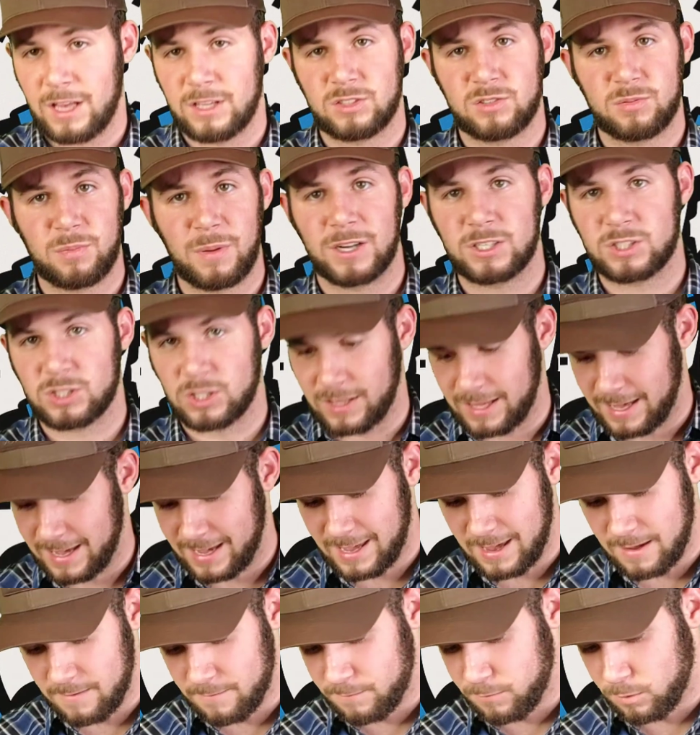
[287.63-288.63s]
especially,
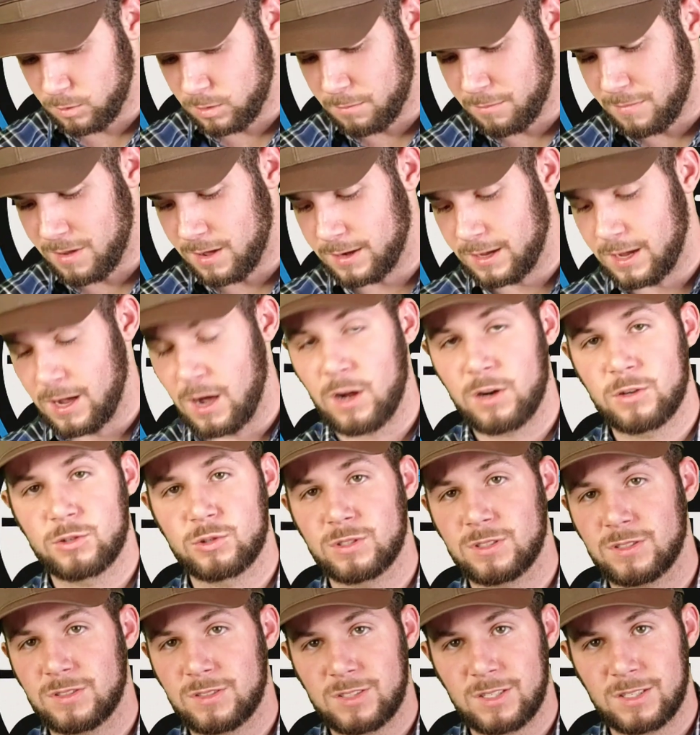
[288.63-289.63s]
again, for the money,
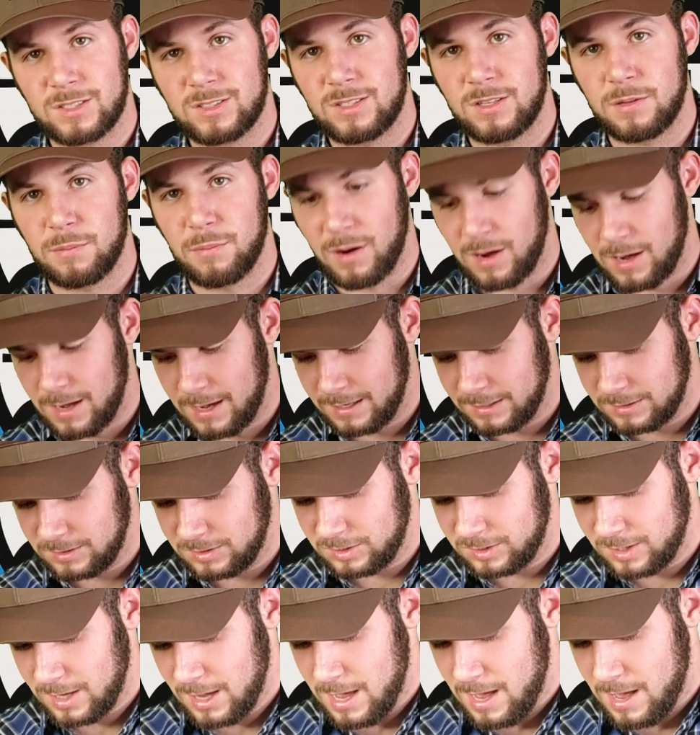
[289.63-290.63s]
160
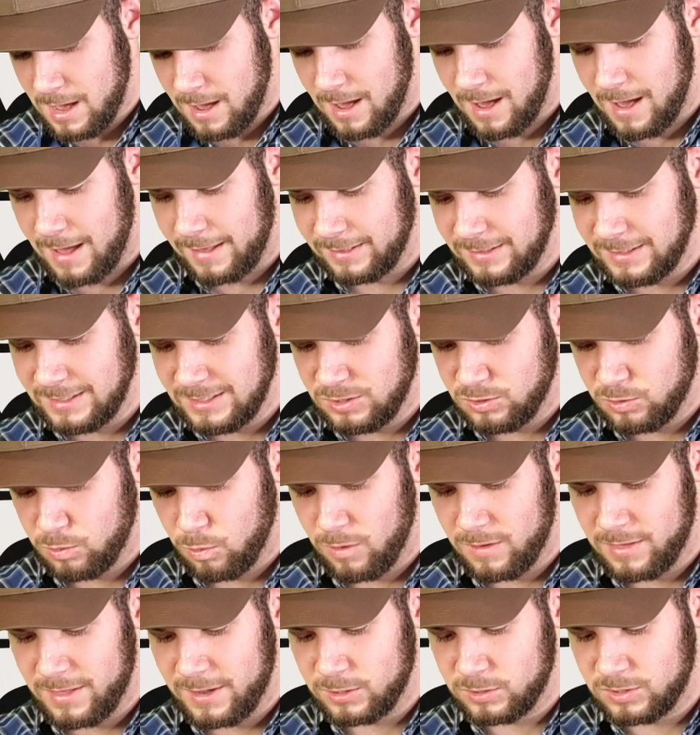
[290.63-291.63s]
bucks, at least
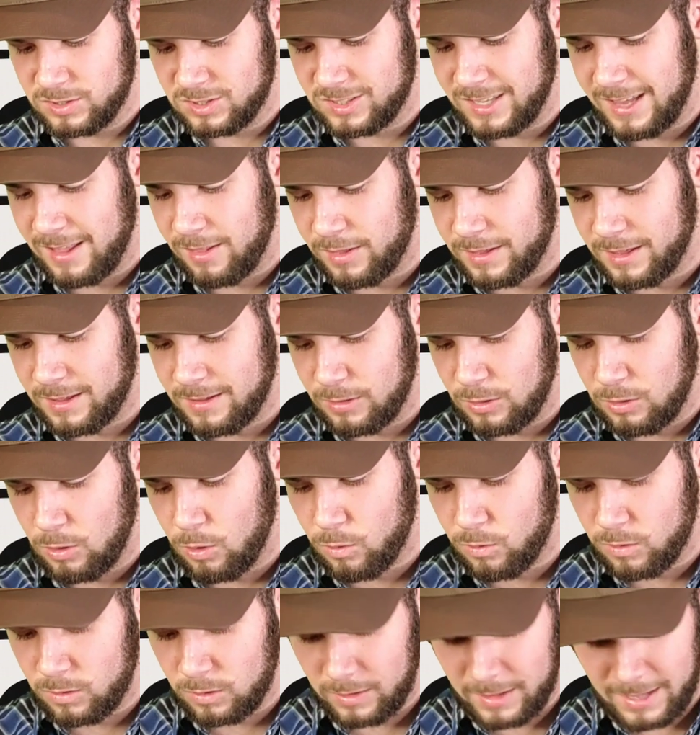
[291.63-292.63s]
where they're selling
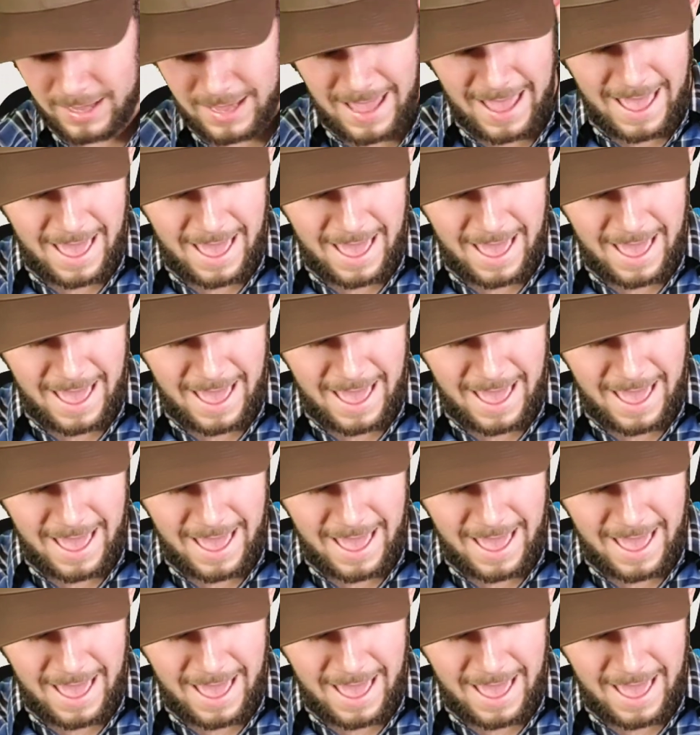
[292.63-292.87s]
locally